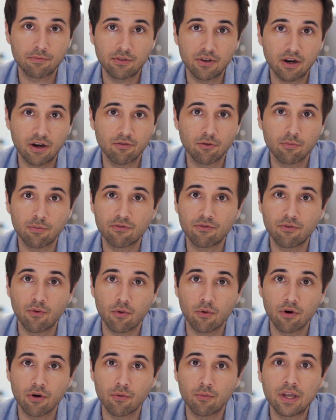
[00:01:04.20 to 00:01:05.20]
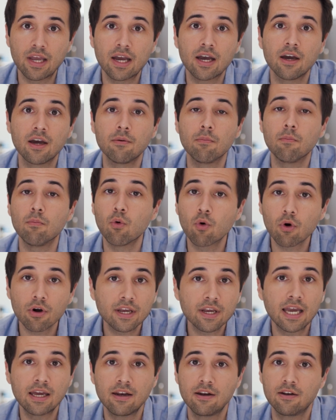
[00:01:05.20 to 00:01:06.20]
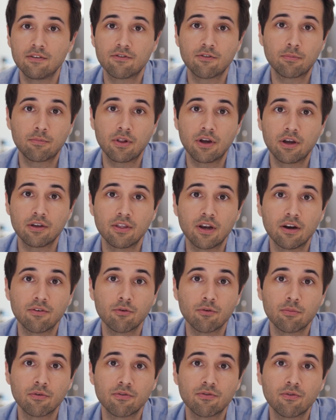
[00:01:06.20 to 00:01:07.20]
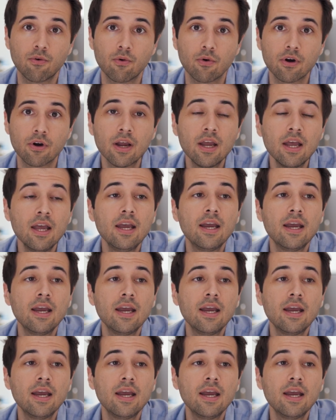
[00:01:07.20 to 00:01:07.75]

up than ever before, we had more candidates applying than ever before,